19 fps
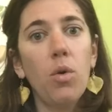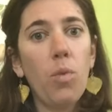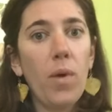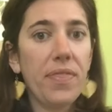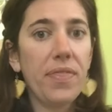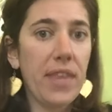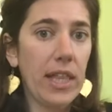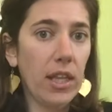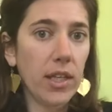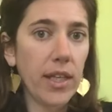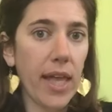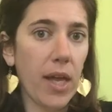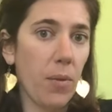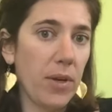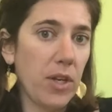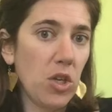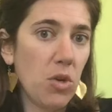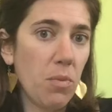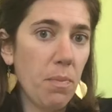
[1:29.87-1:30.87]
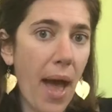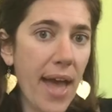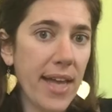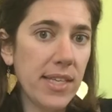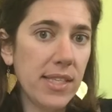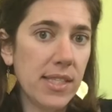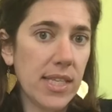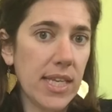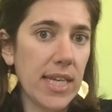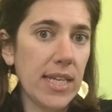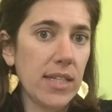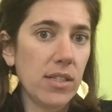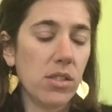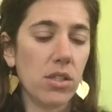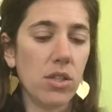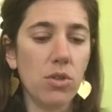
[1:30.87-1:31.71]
what they look like when you buy seeds.